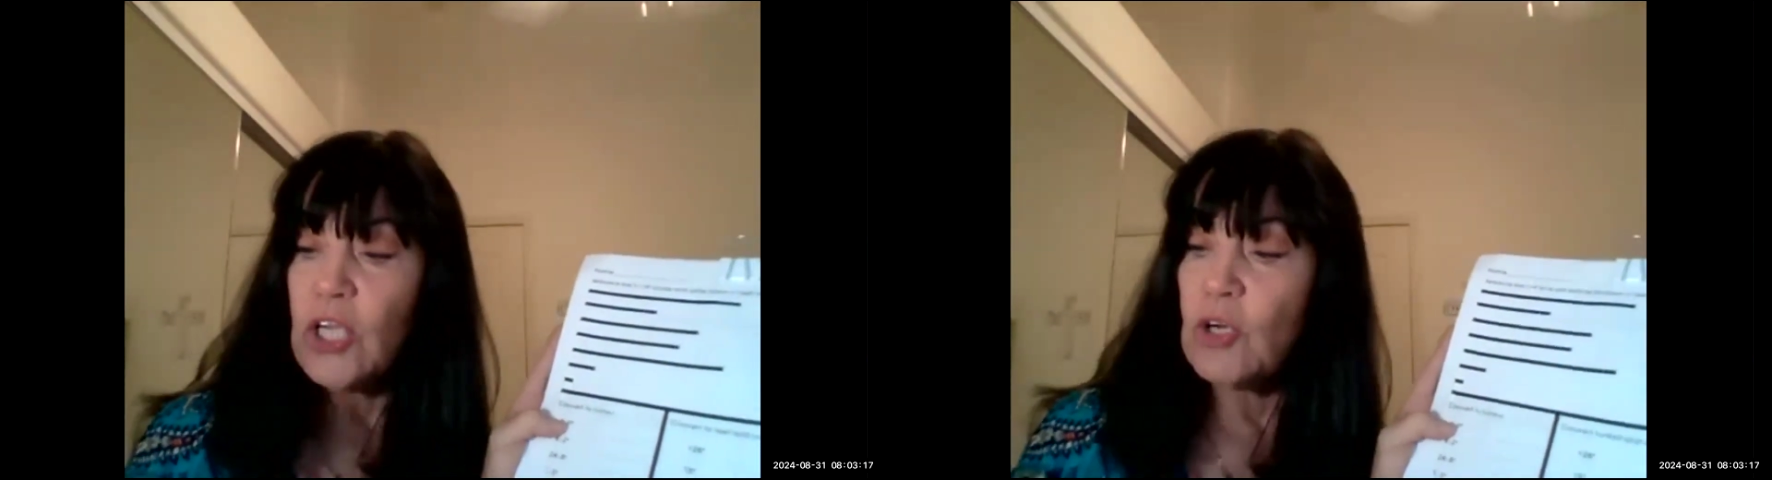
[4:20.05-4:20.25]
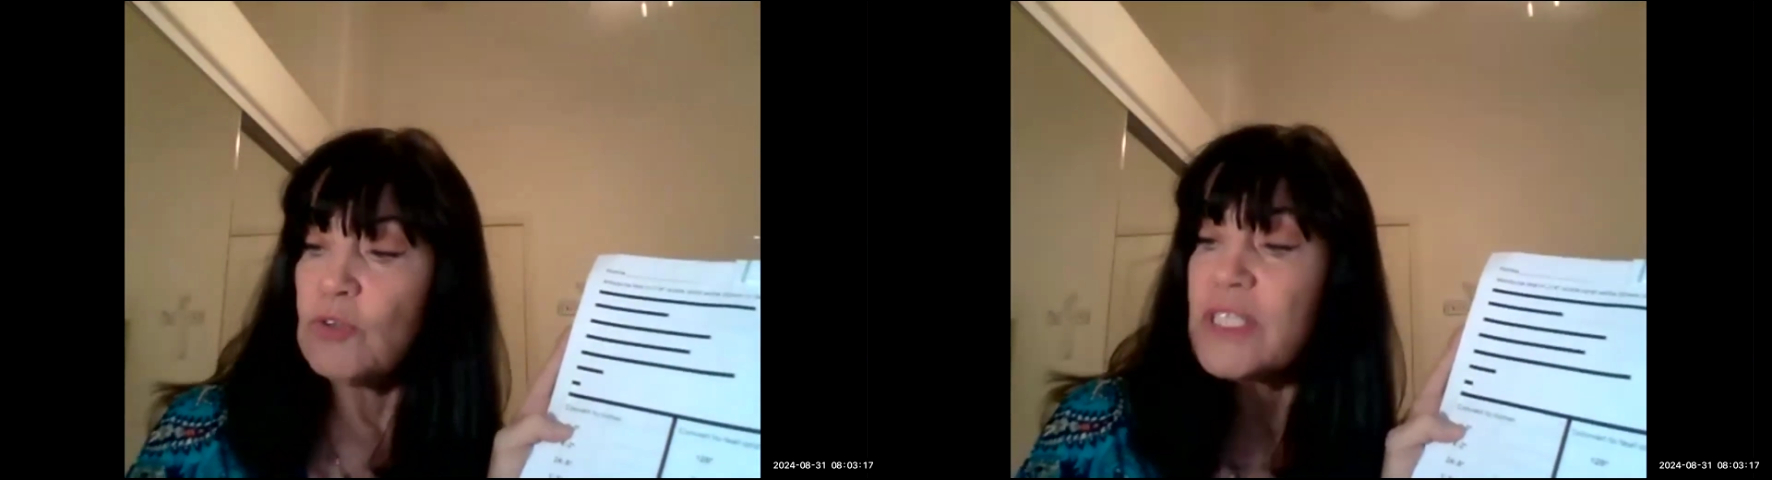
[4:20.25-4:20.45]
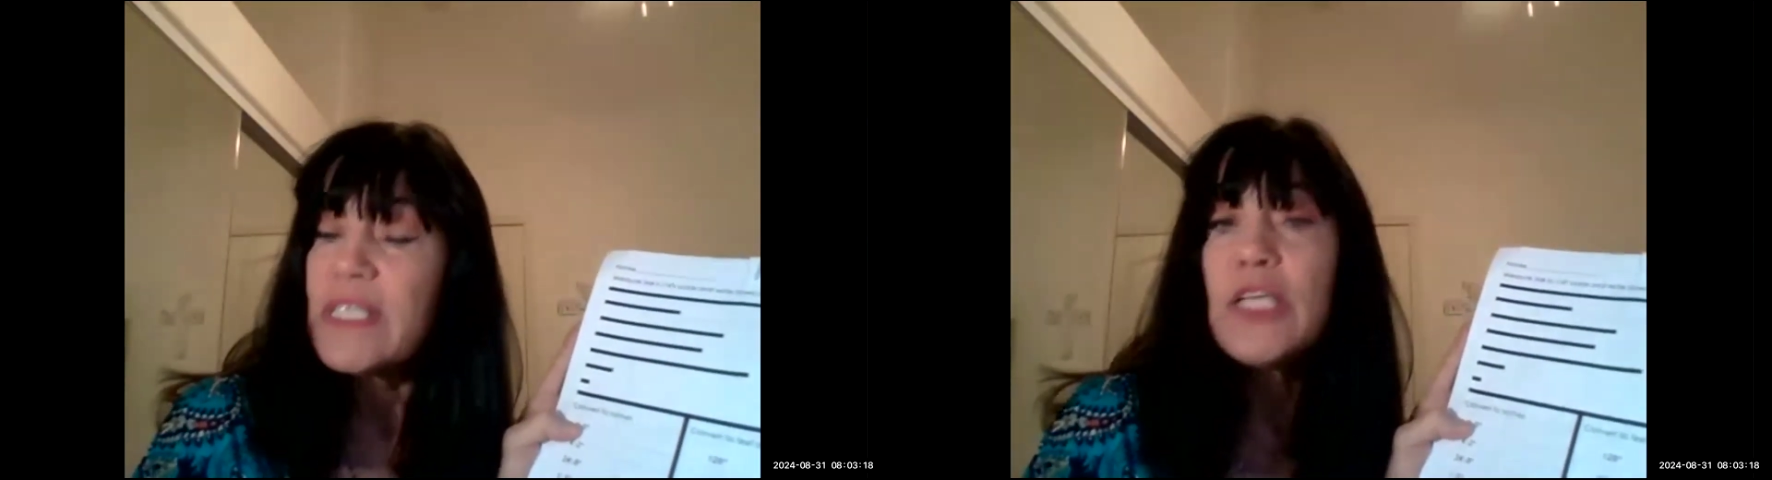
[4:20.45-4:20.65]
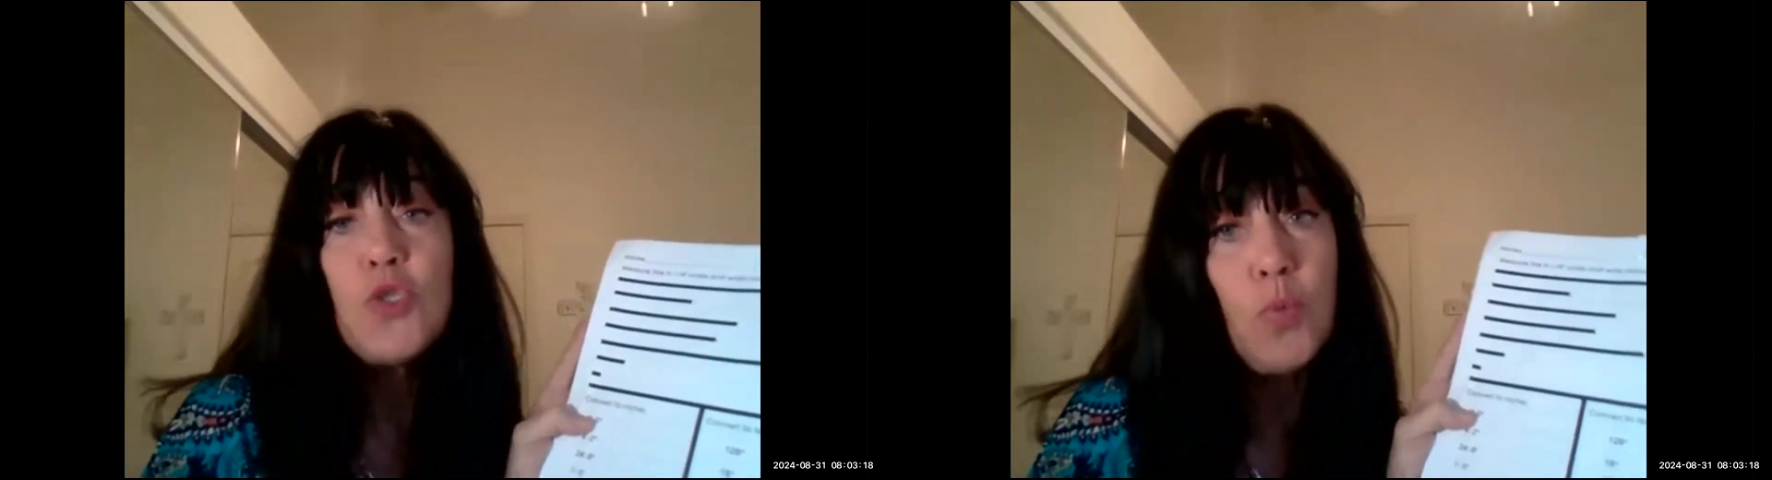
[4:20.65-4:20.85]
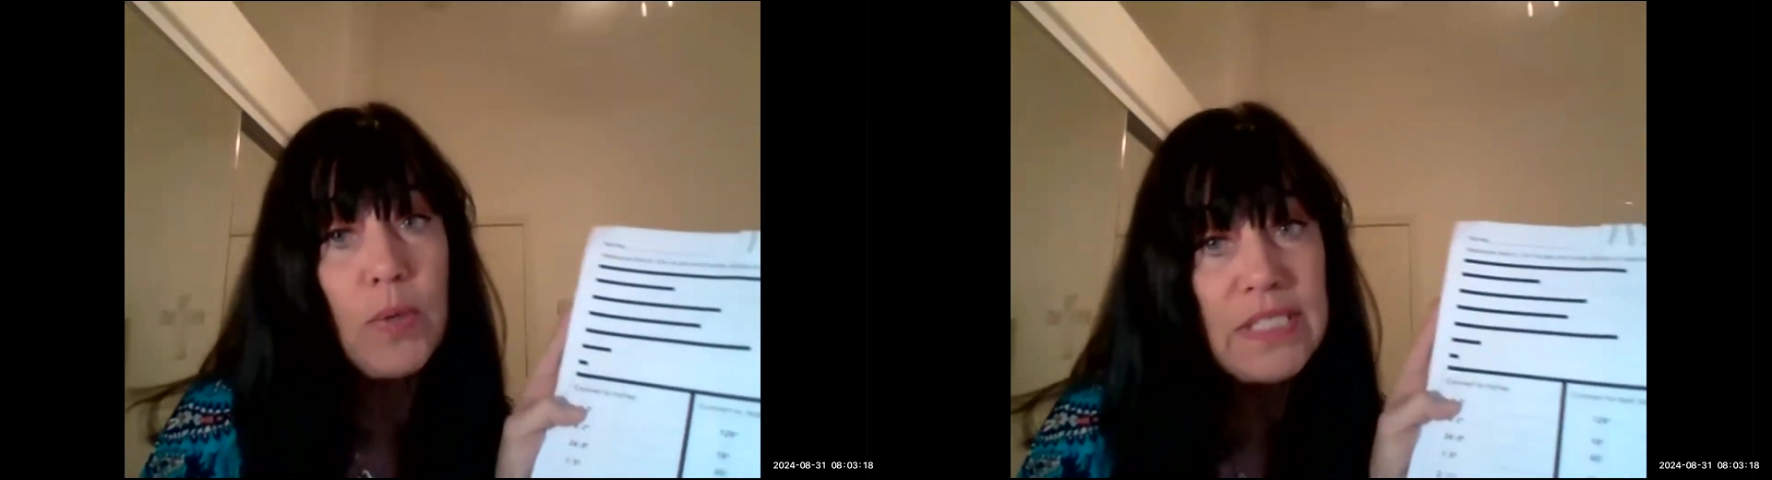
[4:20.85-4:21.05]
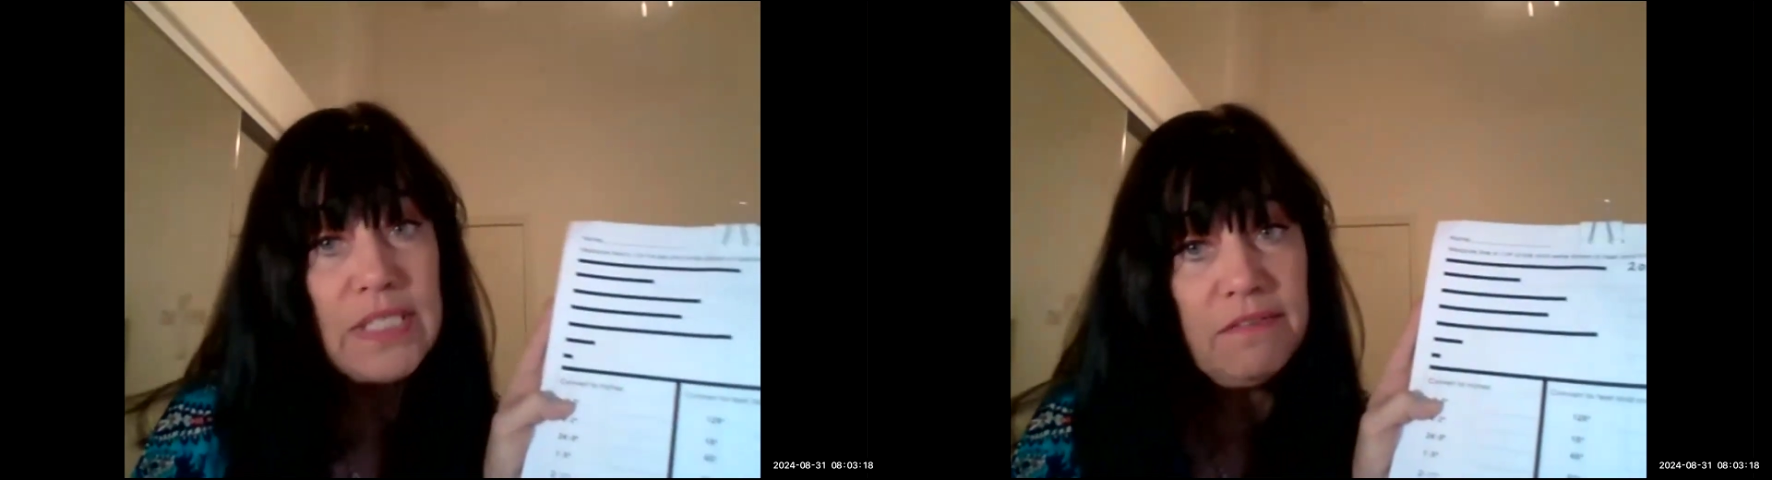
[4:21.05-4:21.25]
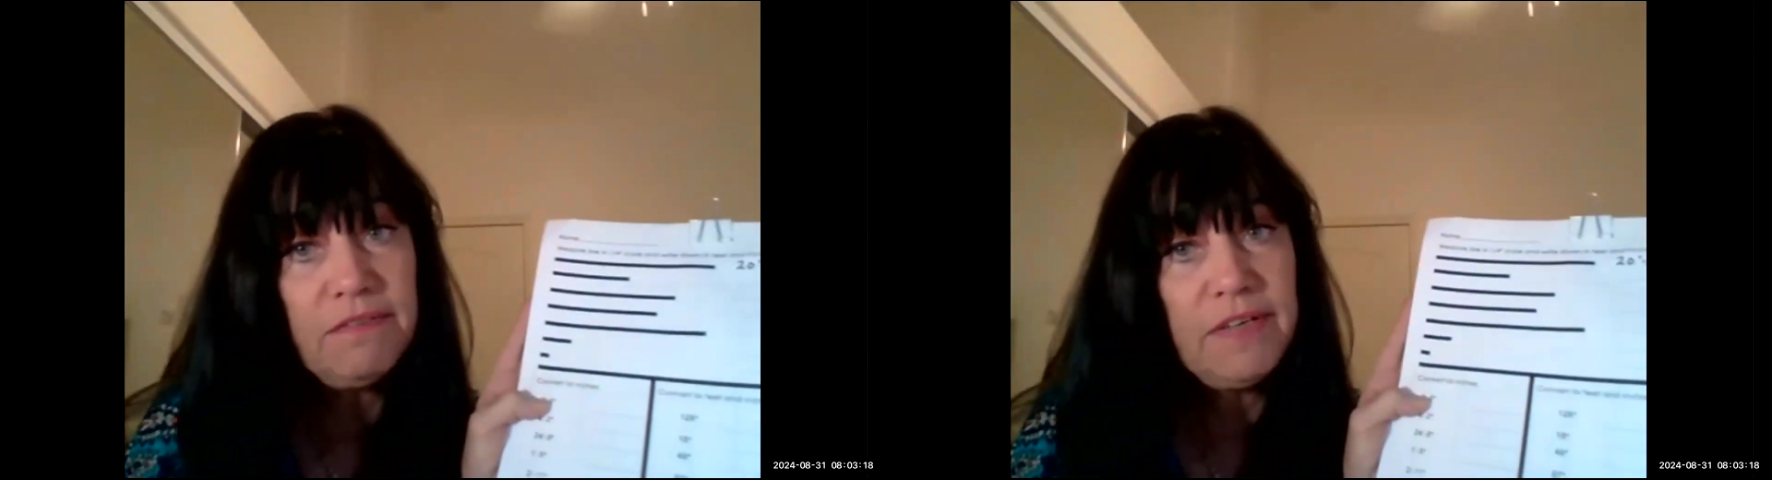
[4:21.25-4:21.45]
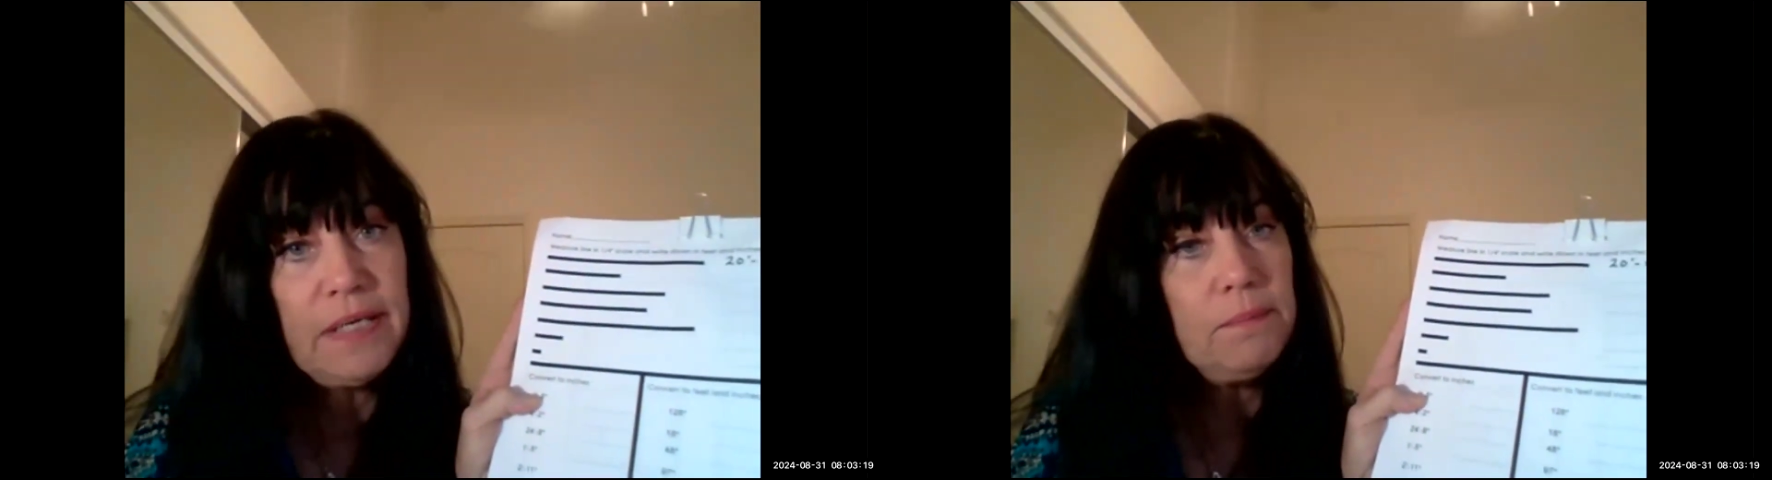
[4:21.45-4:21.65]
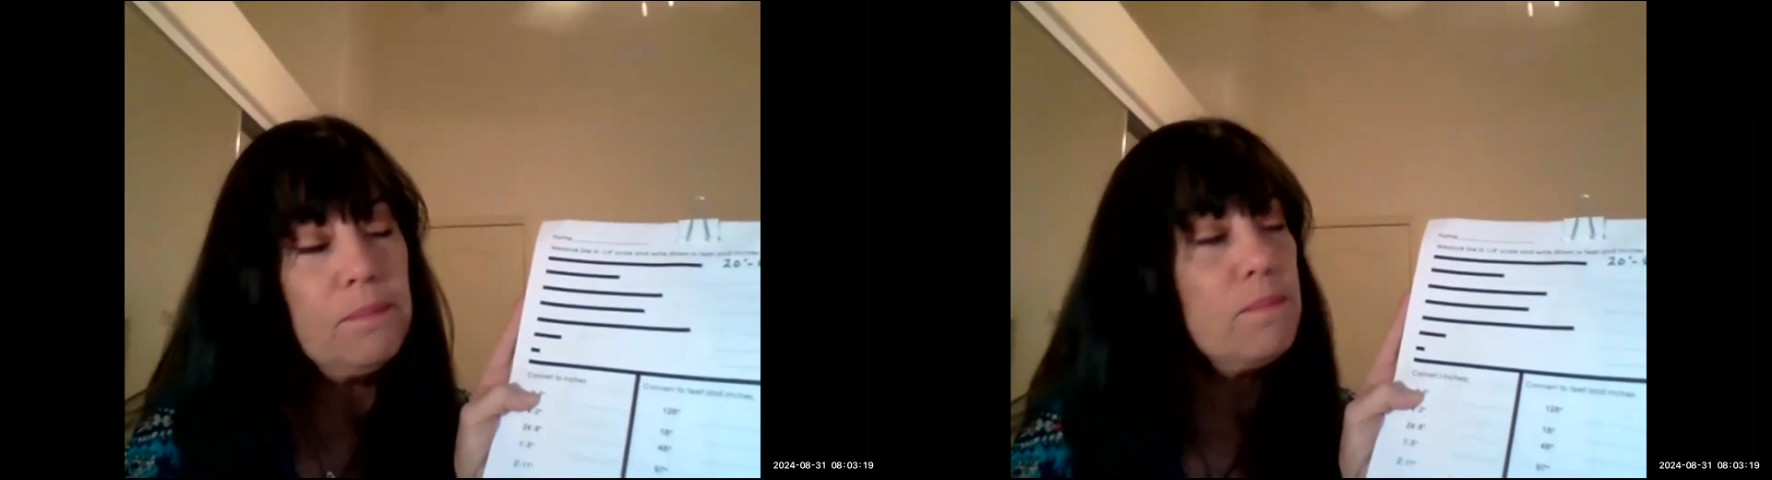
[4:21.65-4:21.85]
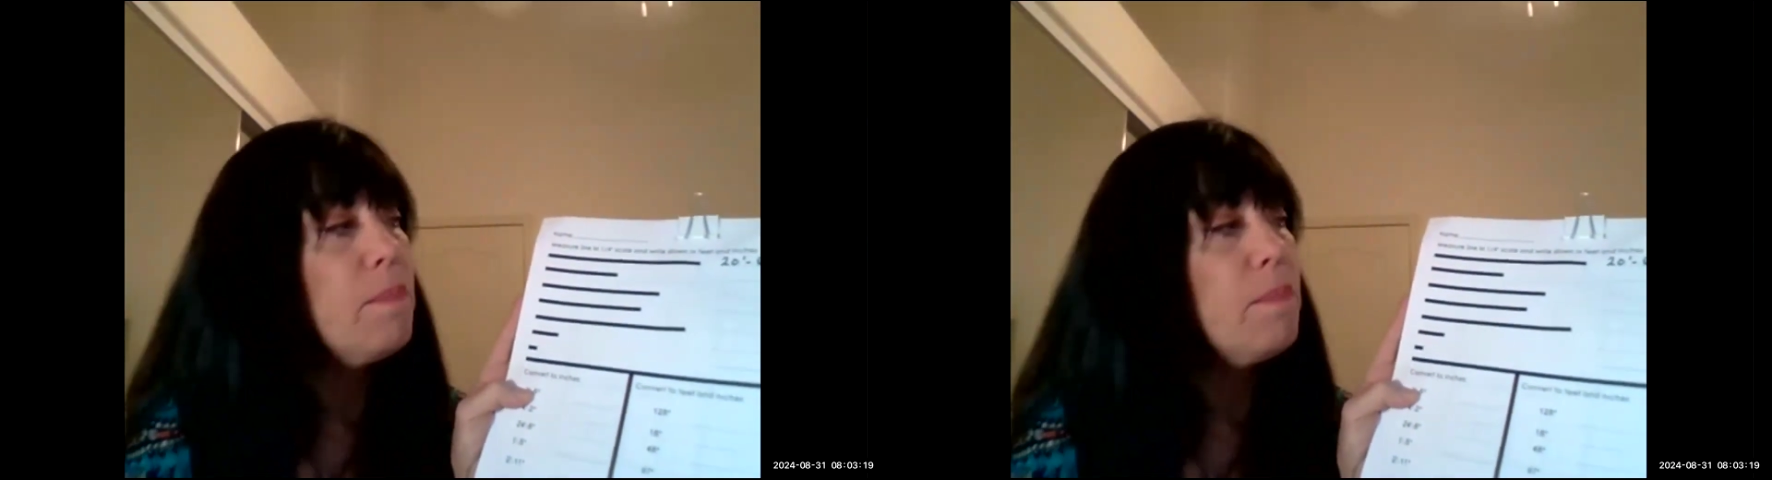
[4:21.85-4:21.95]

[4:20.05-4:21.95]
You don't just say 20 feet.